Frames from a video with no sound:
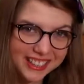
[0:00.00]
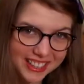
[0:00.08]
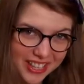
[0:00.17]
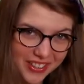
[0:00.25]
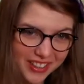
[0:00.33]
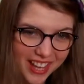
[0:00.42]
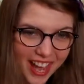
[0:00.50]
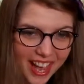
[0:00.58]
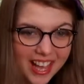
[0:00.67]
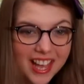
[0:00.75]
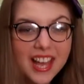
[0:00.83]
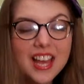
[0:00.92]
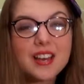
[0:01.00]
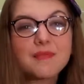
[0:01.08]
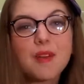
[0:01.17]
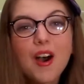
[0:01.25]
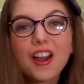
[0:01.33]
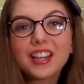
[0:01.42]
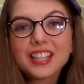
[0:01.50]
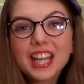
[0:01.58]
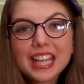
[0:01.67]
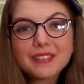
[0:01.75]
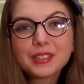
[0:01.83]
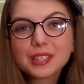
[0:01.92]
see you there. My
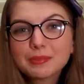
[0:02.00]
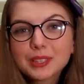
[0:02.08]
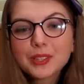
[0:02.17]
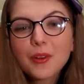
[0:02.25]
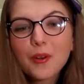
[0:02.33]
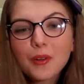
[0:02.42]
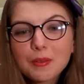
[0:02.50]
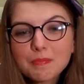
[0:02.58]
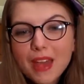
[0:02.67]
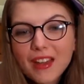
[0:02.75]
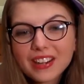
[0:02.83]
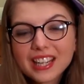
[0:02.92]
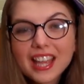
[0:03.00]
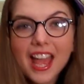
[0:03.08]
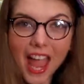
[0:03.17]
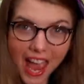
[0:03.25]
name is Miss Hollenberry